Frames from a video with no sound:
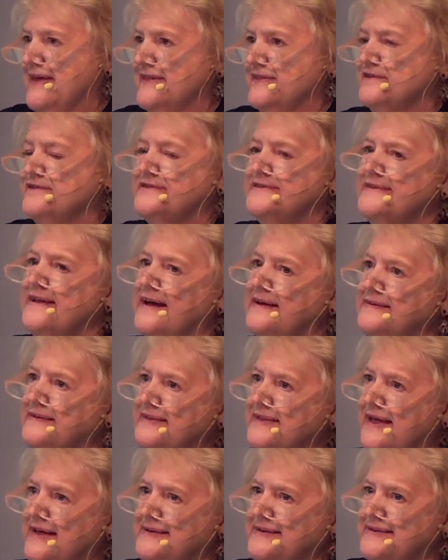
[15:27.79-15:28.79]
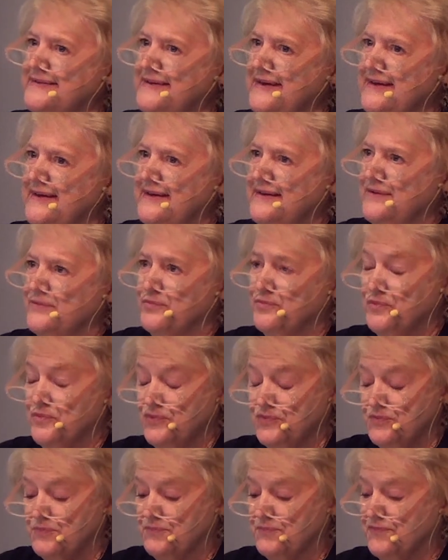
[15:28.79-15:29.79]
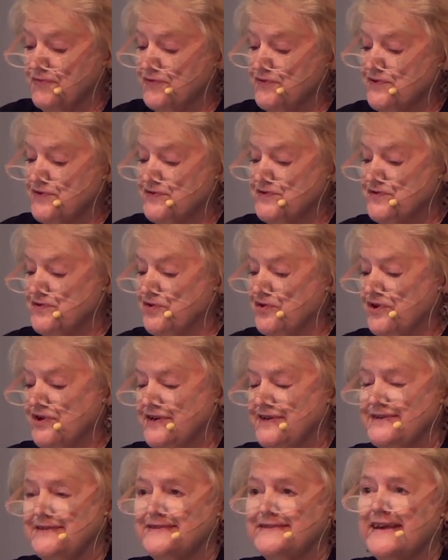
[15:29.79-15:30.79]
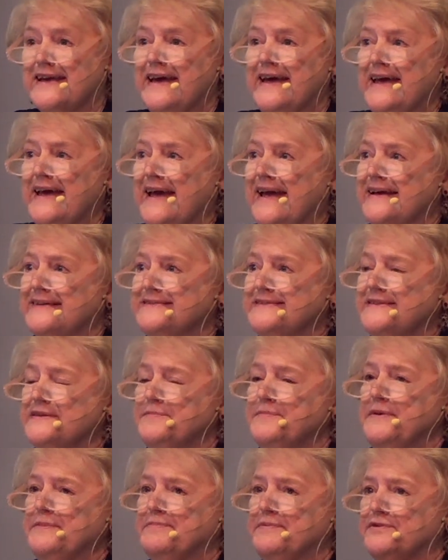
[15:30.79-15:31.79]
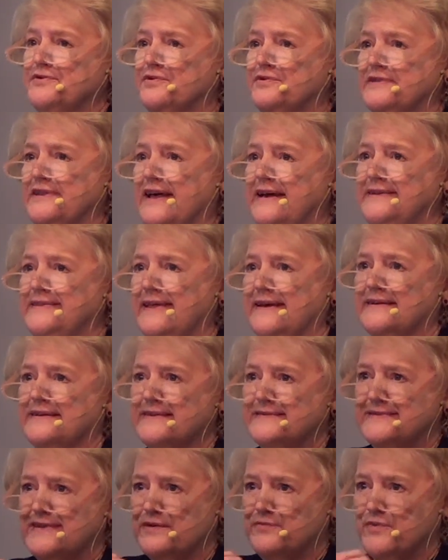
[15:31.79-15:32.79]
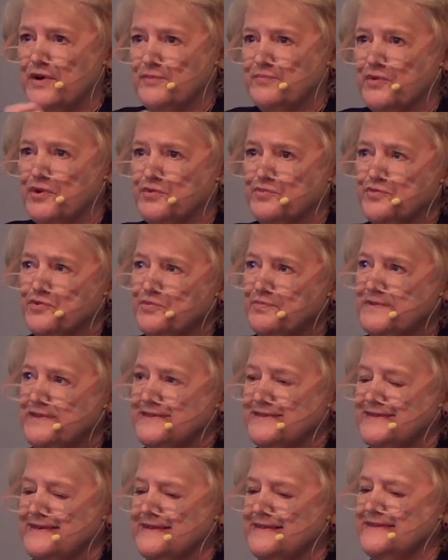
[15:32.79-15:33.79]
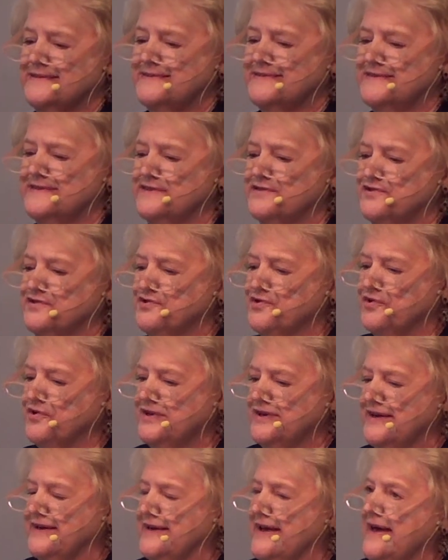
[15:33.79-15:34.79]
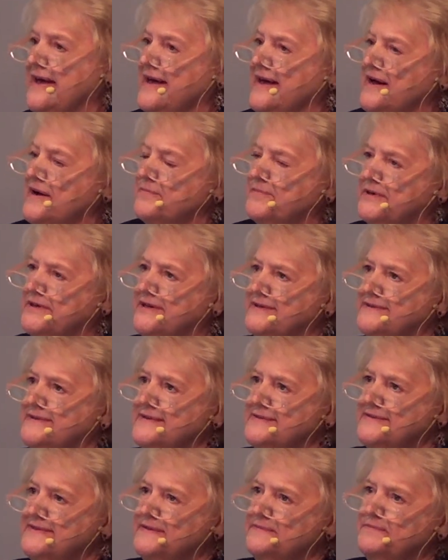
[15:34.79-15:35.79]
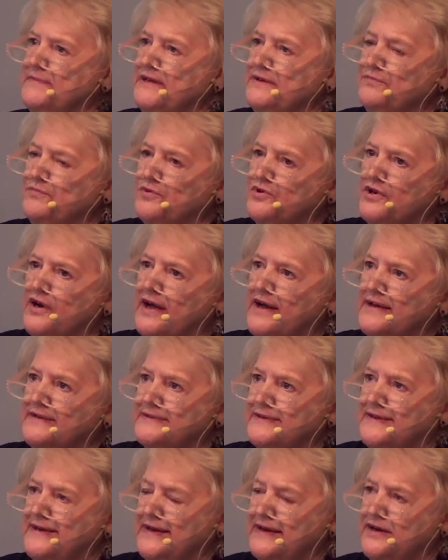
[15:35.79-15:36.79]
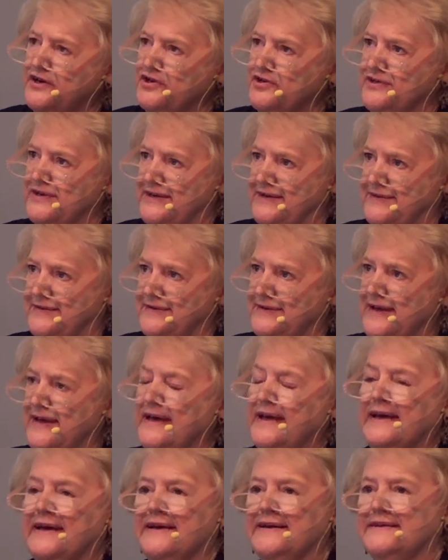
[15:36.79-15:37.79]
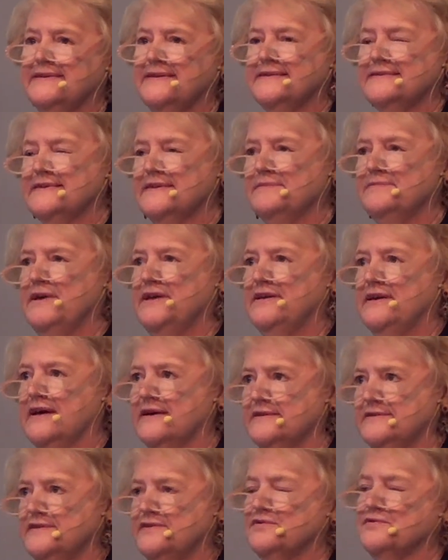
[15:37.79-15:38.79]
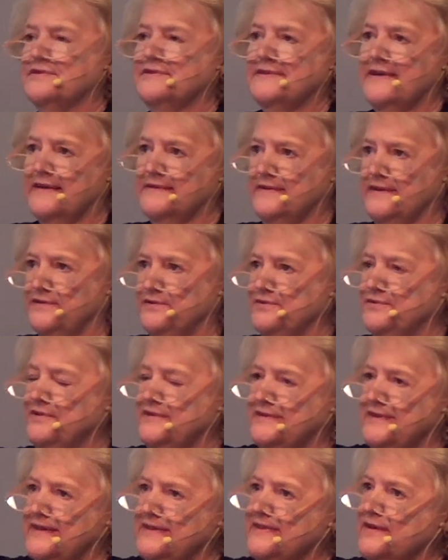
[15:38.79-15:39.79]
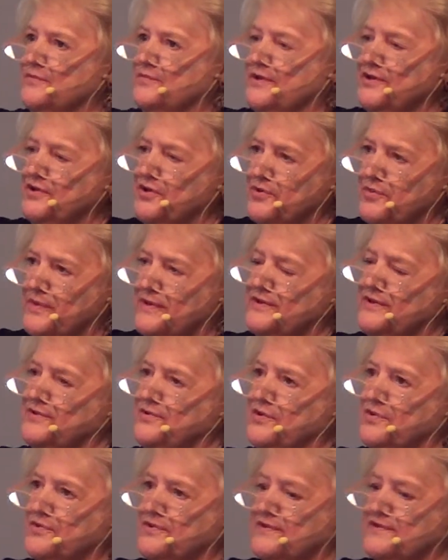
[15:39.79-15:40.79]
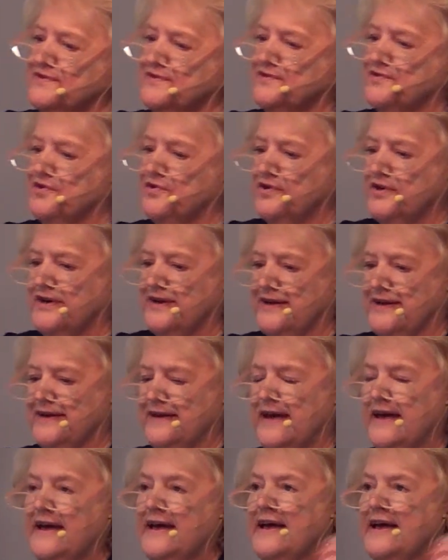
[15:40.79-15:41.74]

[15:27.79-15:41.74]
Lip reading: There's not a lot of room for the stories. And some people don't like that because they want more room to tell us the story. But it doesn't mean we're uncaring. It doesn't mean us or Silent Unity that we don't want to know the story.